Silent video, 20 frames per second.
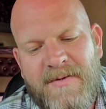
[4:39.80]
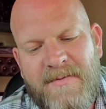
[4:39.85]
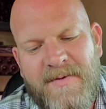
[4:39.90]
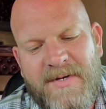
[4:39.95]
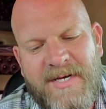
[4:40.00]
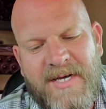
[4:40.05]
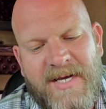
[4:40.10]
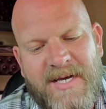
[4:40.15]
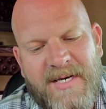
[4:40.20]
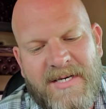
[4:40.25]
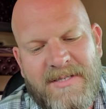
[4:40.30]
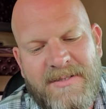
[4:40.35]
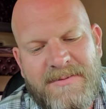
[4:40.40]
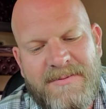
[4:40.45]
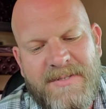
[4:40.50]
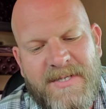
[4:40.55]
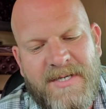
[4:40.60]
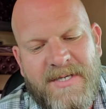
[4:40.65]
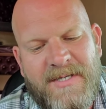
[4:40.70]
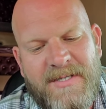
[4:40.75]
we
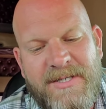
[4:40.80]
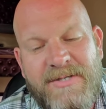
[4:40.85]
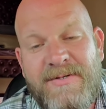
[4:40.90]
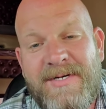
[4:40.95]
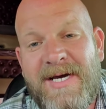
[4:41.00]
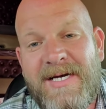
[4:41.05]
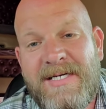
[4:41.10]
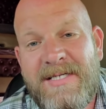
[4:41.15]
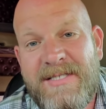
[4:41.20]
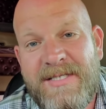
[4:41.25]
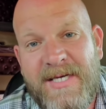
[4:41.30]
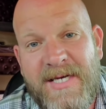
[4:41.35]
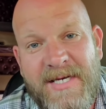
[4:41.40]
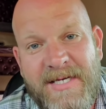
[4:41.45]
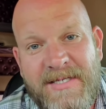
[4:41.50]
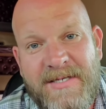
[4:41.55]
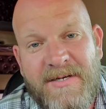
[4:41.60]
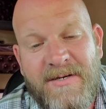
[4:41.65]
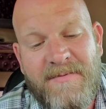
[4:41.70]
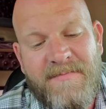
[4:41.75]
have uh, United
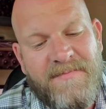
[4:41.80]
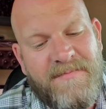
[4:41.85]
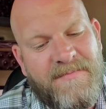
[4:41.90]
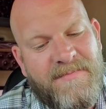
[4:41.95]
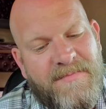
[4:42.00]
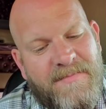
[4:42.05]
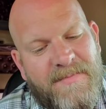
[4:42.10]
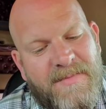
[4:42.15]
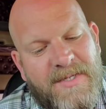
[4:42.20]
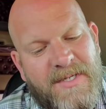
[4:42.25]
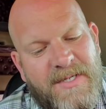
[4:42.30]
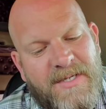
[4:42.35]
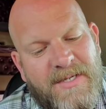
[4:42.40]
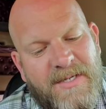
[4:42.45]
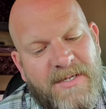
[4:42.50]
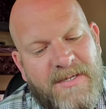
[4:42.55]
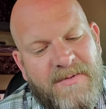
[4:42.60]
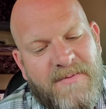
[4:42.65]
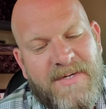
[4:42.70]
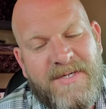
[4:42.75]
Kingdom,
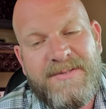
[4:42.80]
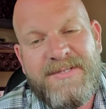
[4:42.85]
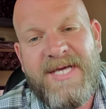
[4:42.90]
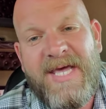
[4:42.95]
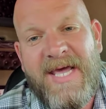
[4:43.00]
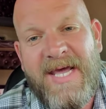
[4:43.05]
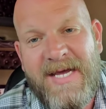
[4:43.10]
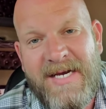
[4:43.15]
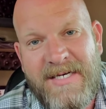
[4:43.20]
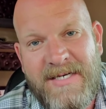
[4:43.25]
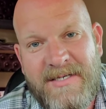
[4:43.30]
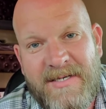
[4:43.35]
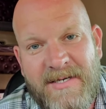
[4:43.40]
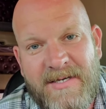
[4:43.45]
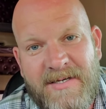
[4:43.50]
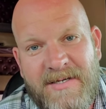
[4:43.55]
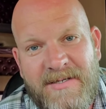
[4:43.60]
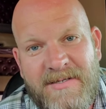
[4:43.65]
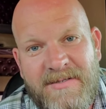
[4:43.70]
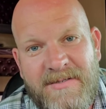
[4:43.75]
we have
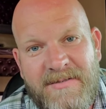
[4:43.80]
Canada.